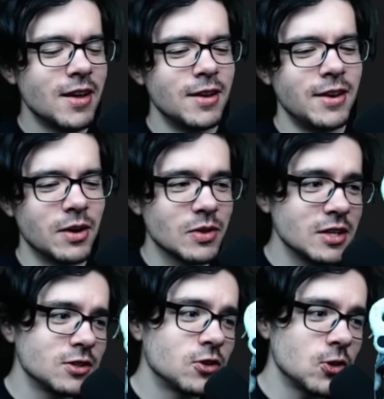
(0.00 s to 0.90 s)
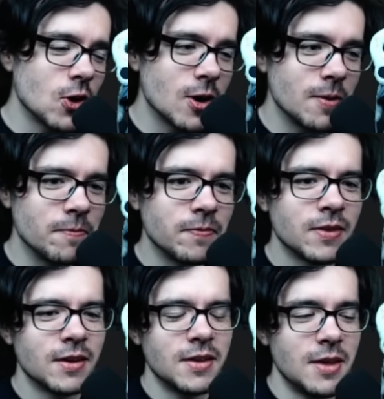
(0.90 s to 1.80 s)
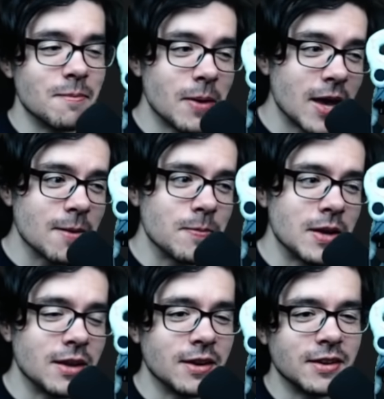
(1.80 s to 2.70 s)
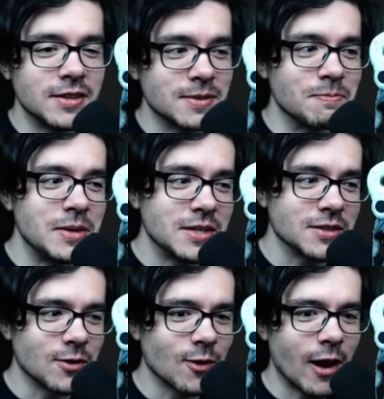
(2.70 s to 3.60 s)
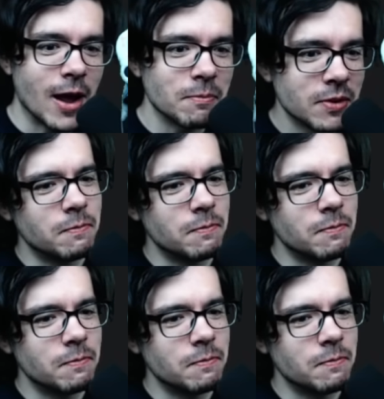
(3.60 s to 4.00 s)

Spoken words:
Now this charm, in my opinion, is a piece of crap.